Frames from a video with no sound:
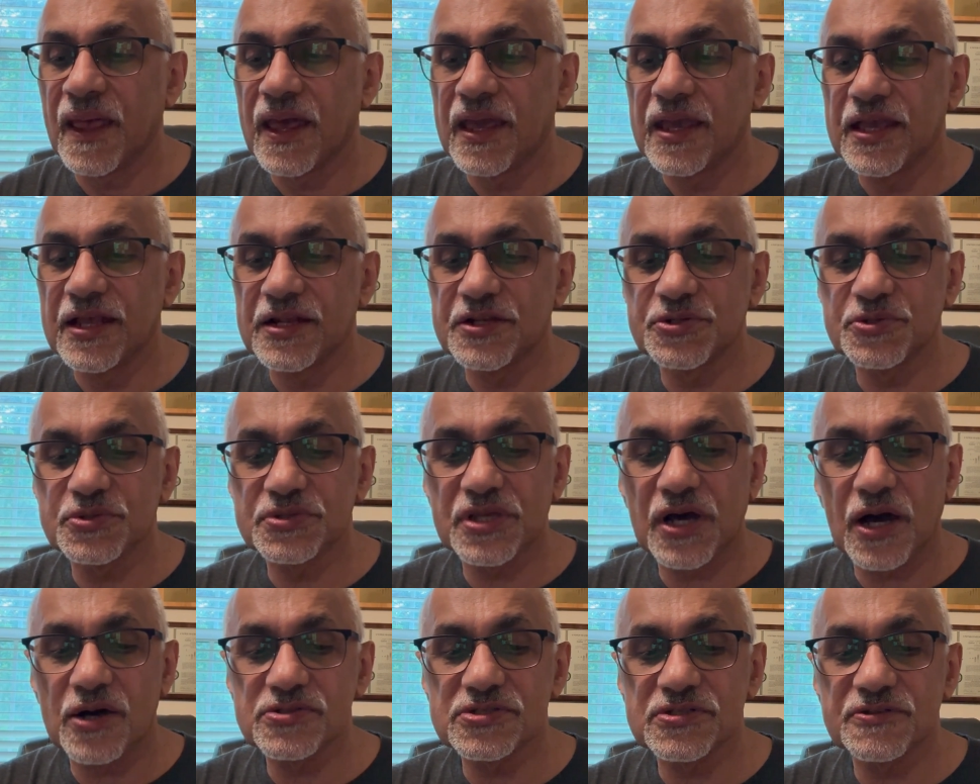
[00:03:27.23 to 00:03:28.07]
In
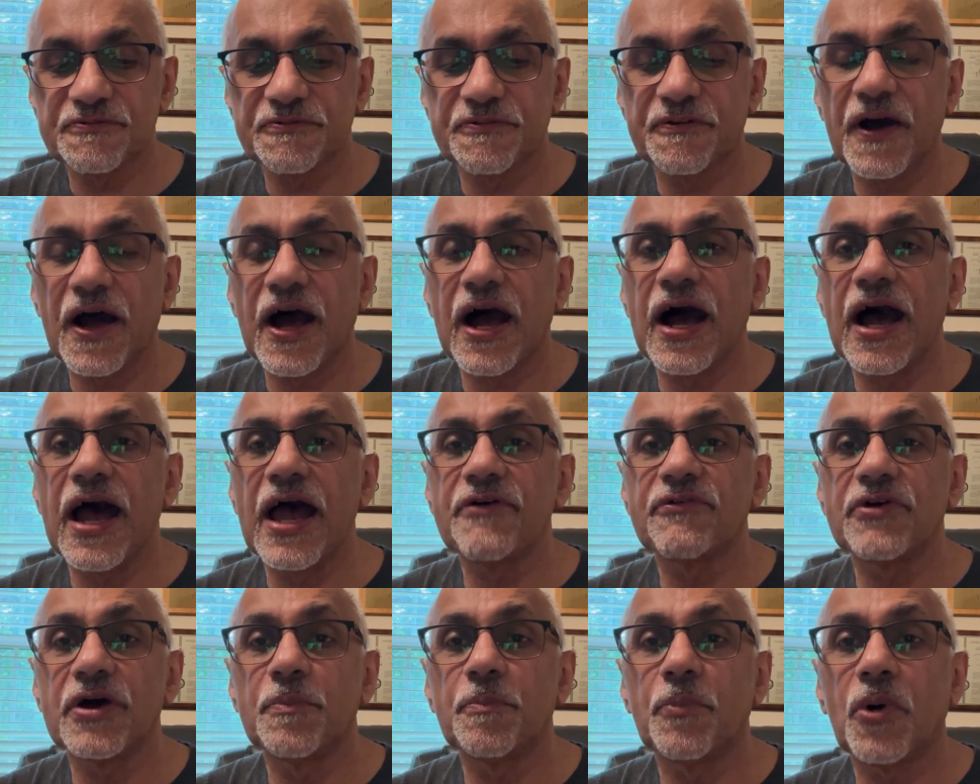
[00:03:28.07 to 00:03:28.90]

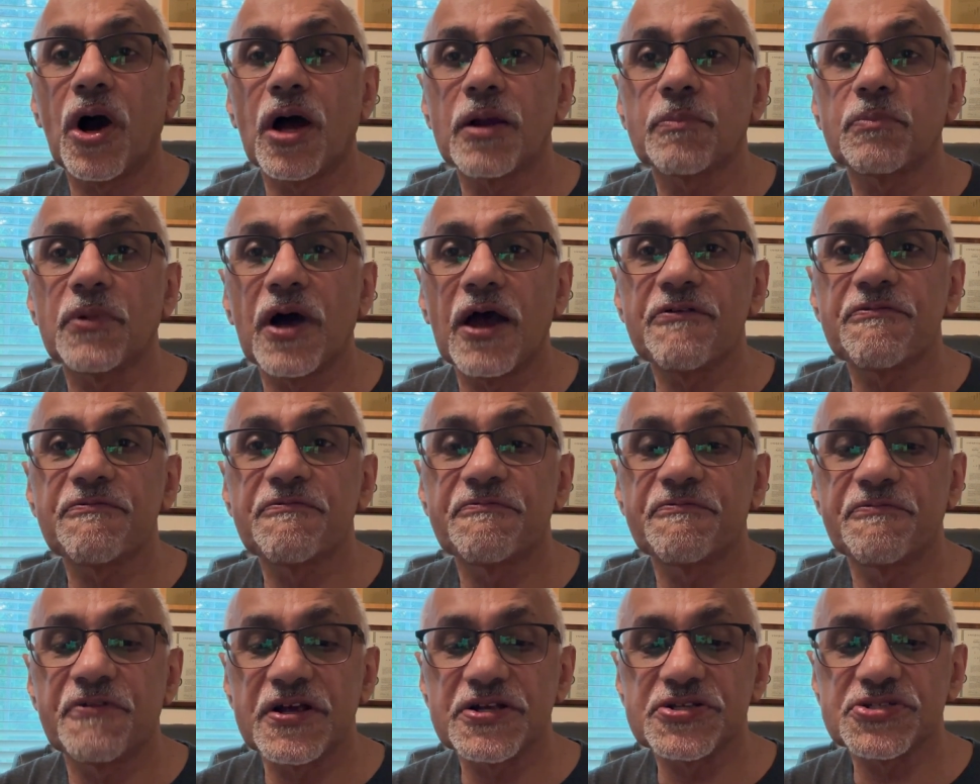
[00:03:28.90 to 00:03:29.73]
2005, I bought my
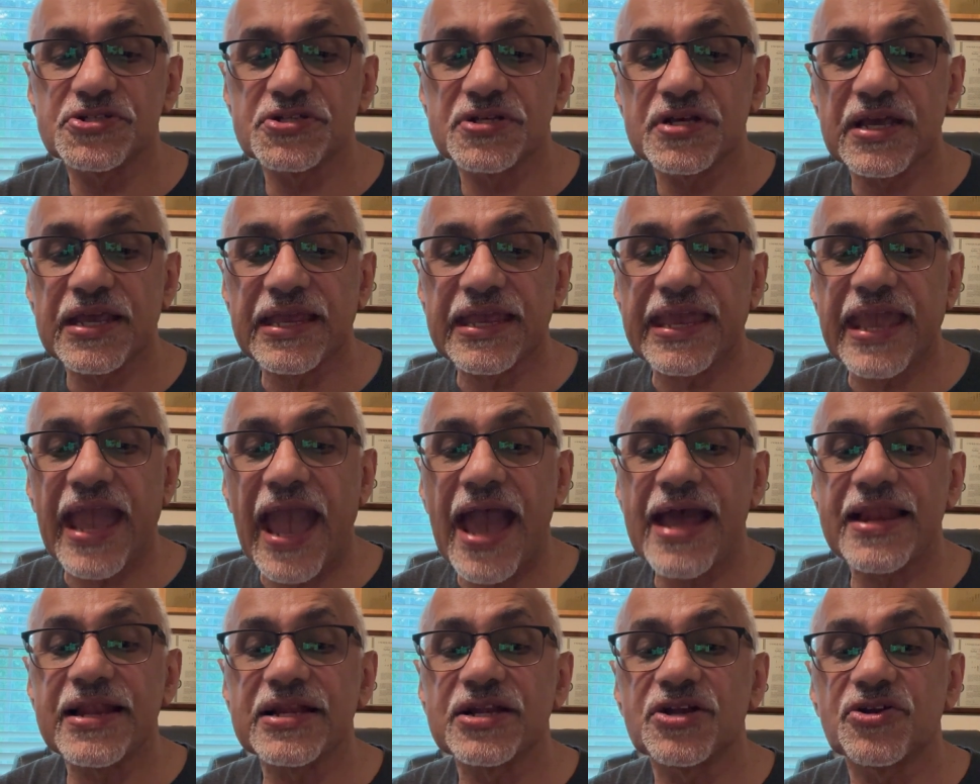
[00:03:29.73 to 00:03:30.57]
first
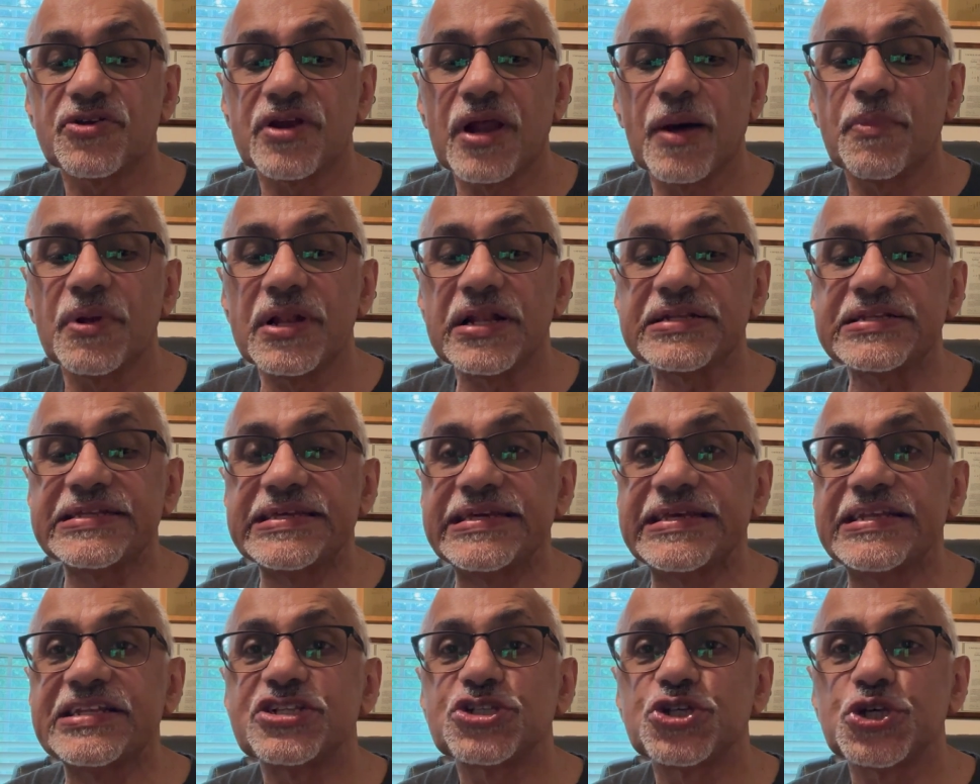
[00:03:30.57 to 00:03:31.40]
Canon Rebel
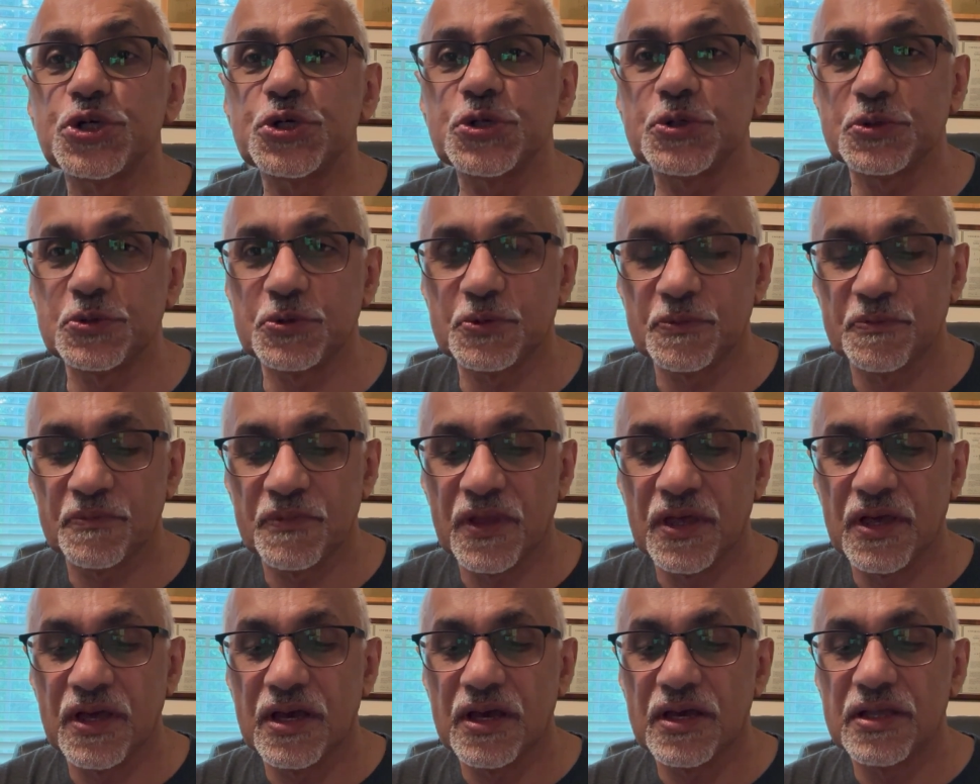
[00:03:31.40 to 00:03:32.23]
T2,
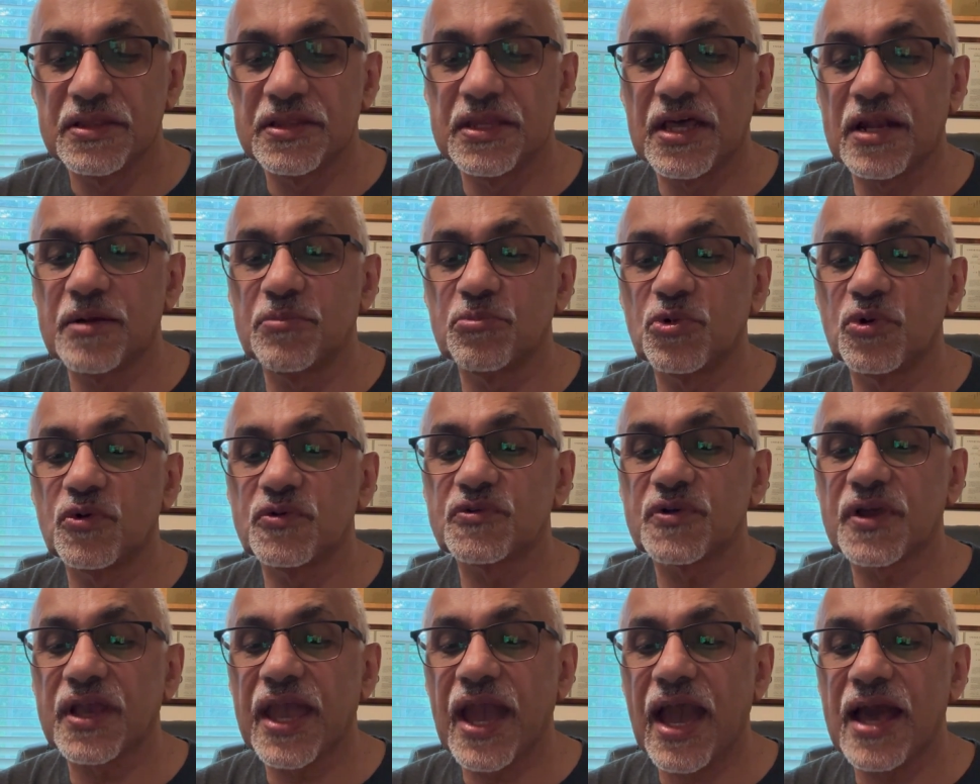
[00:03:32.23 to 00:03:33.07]
then
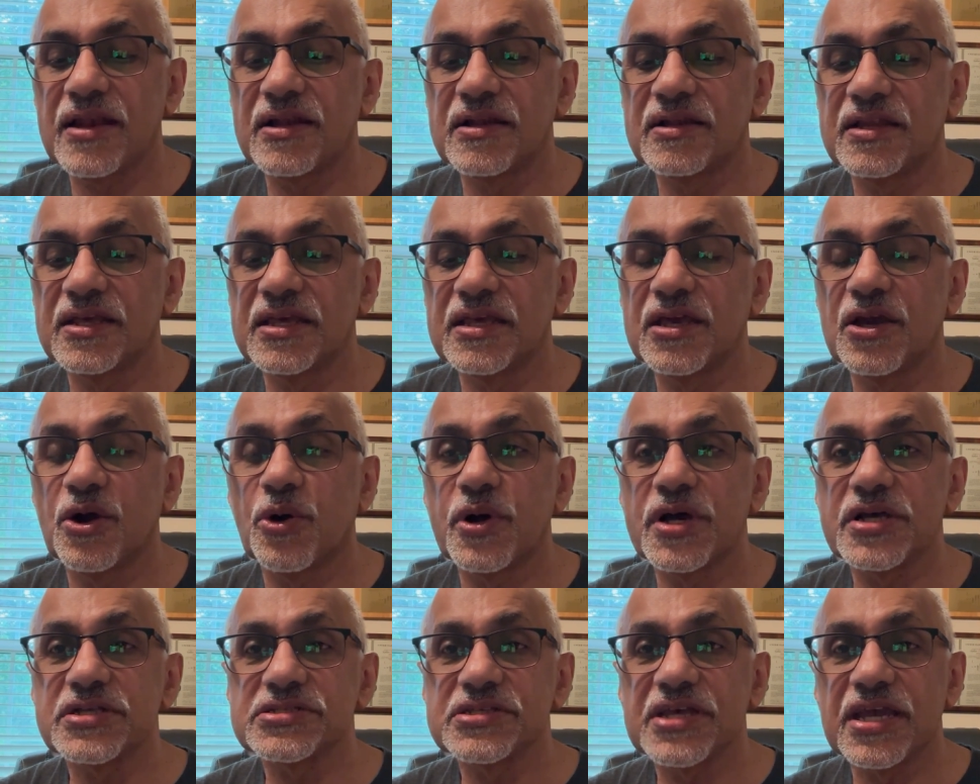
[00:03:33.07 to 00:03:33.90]
moved to Canon
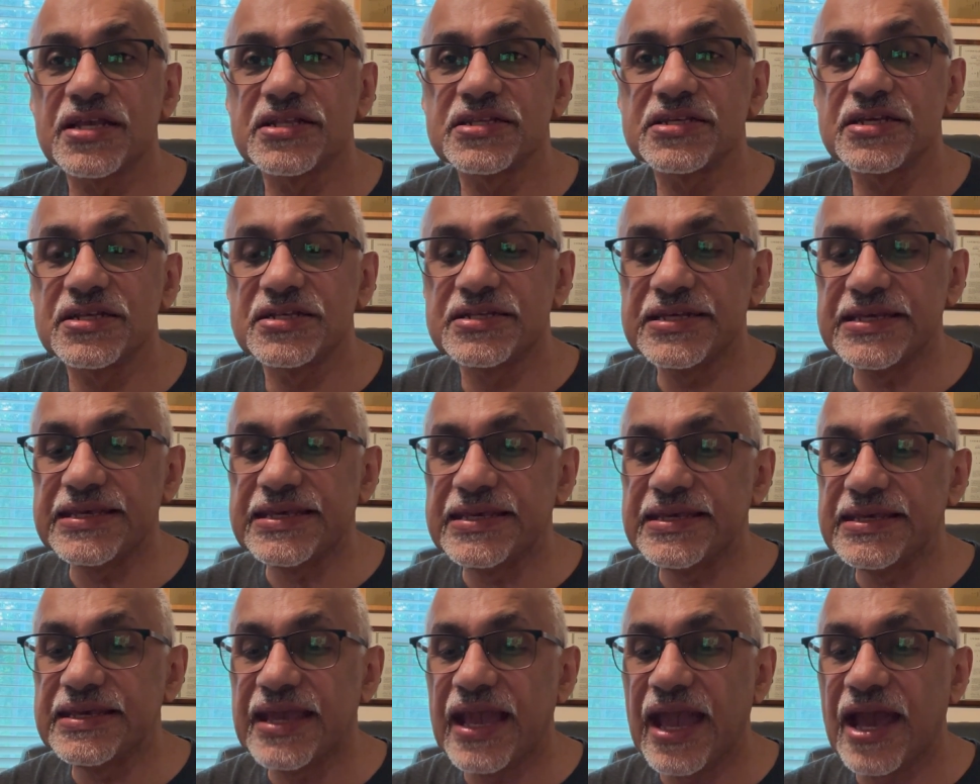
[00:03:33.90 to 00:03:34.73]
EOS
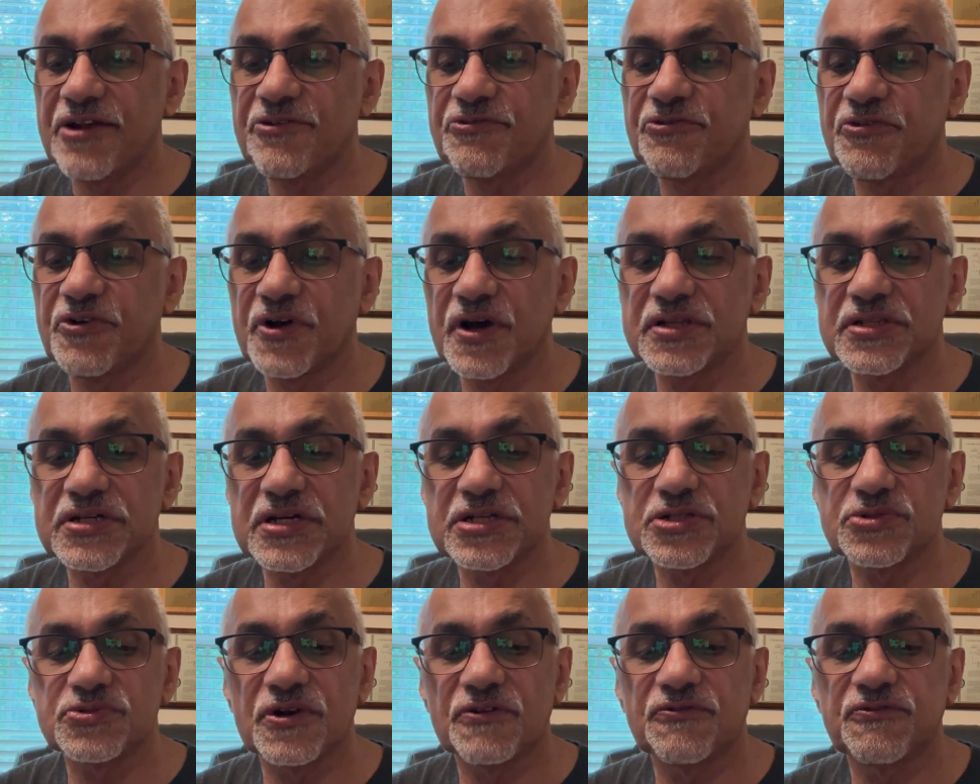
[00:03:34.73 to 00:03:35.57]
80D and
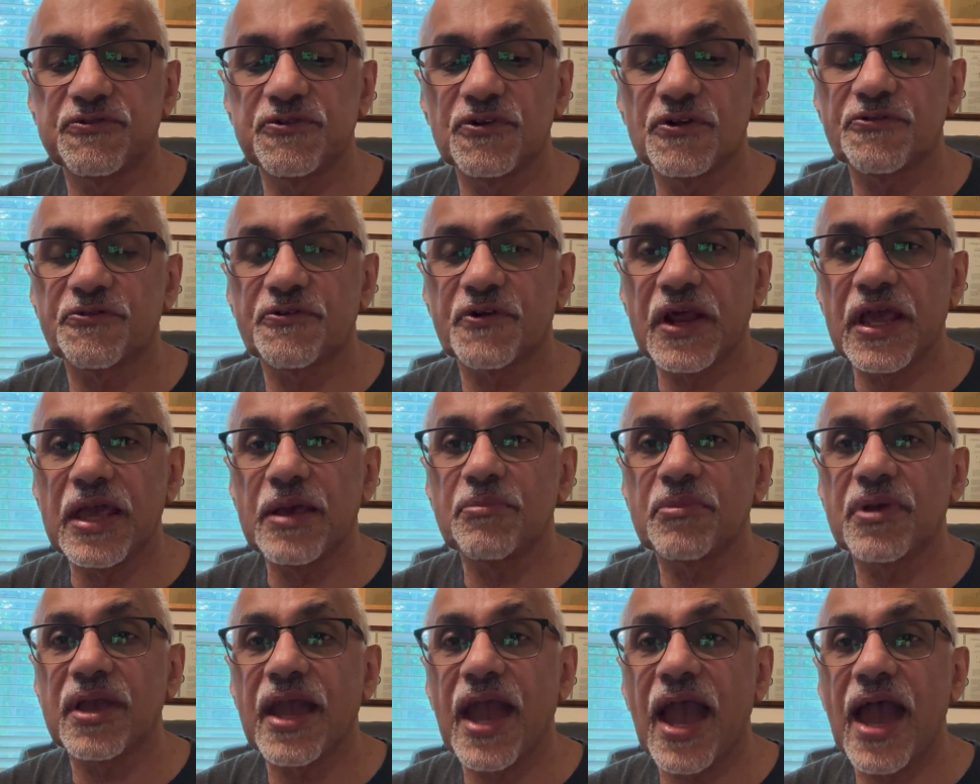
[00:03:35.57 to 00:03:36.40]
further to a
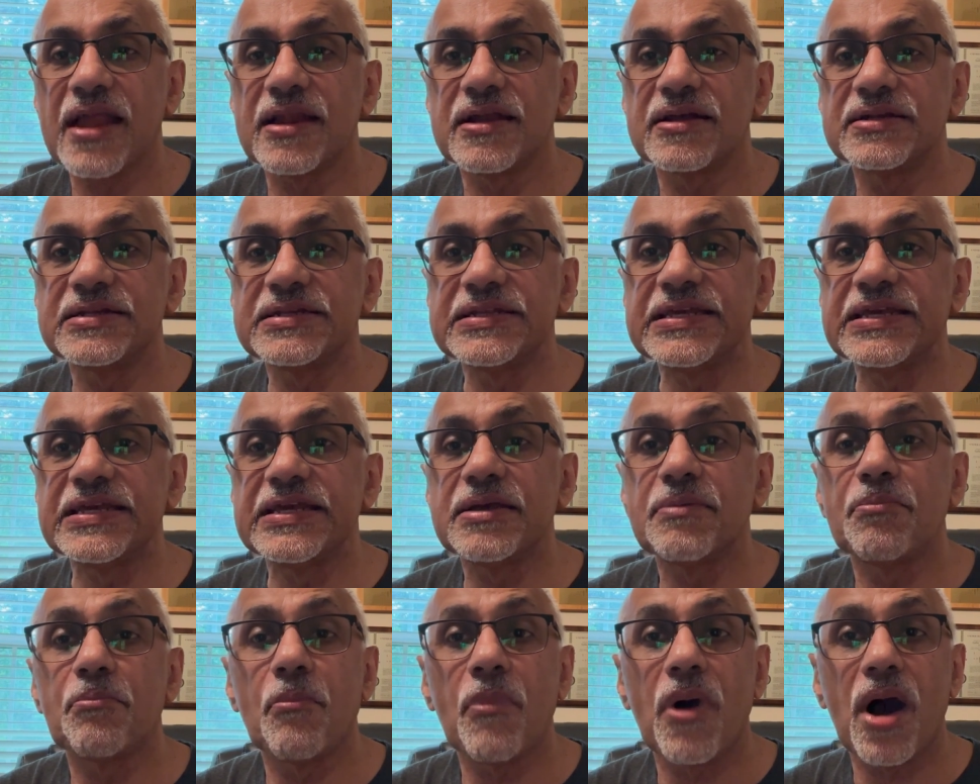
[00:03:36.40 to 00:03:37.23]
full-frame Canon
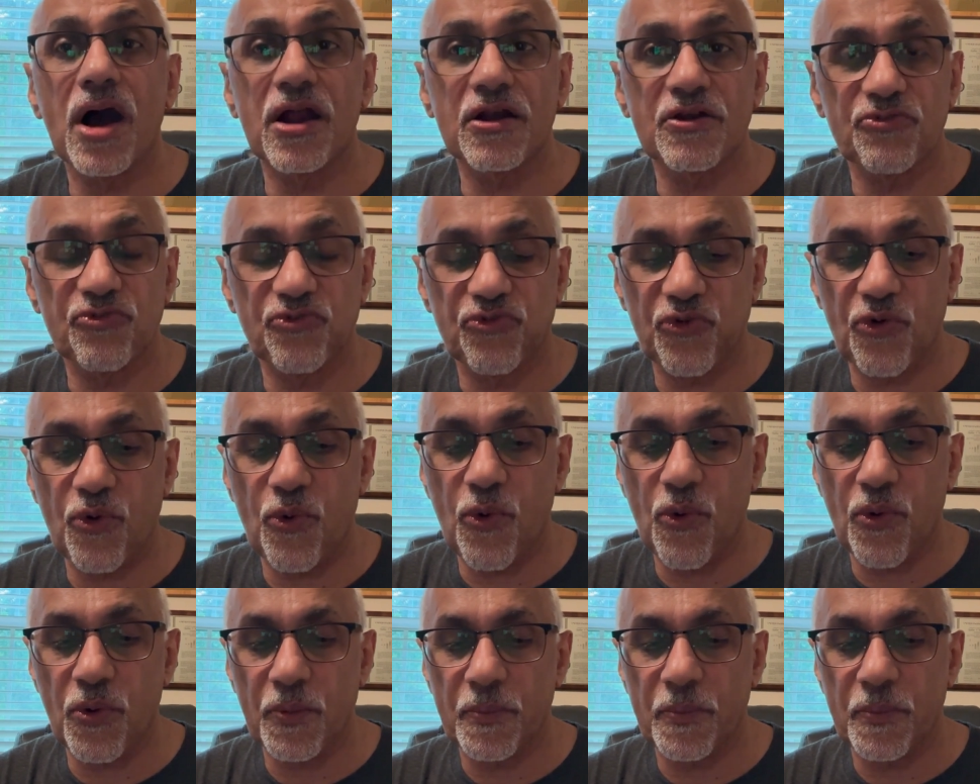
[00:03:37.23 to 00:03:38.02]
D Mark IV.